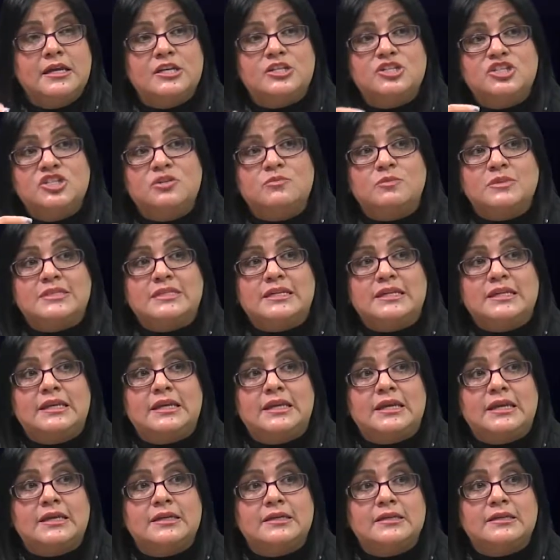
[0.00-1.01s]
and she was
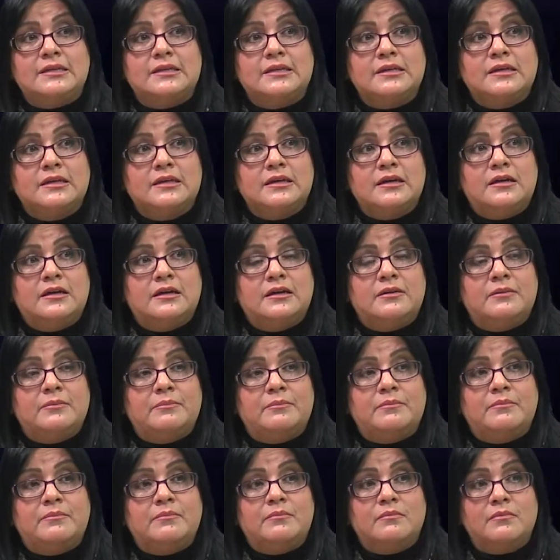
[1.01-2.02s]
eating it
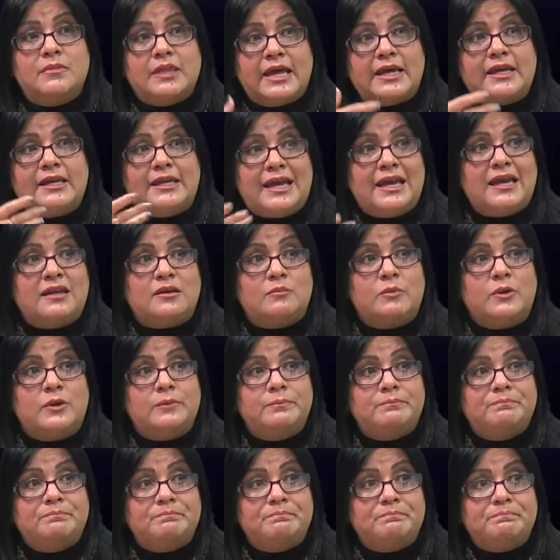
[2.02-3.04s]
like an animal.
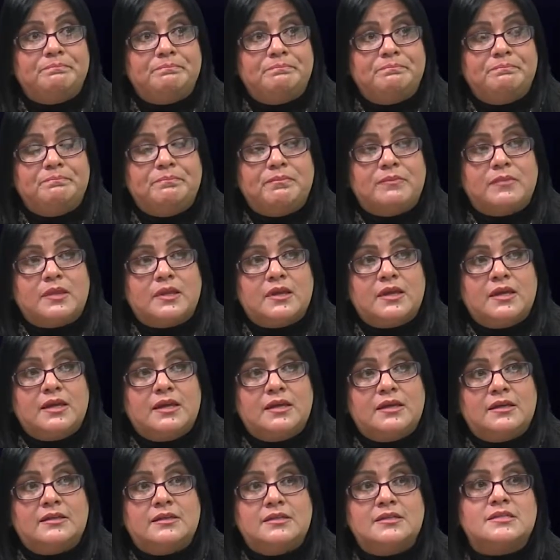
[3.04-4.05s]

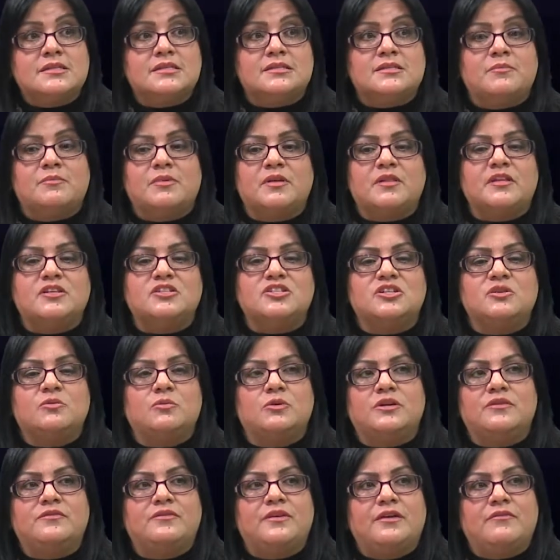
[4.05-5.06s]
And this is something that she
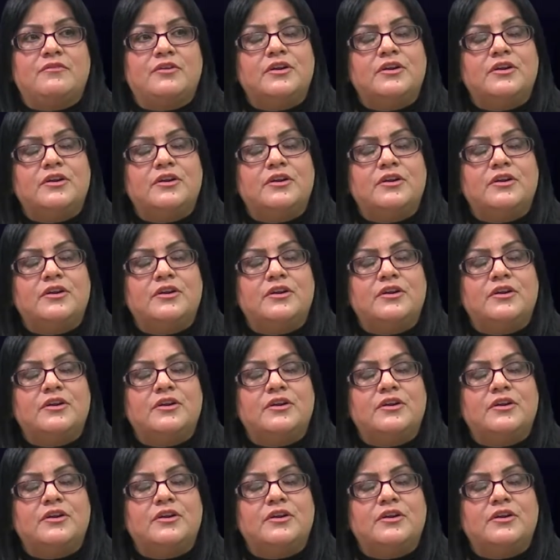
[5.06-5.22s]
would have never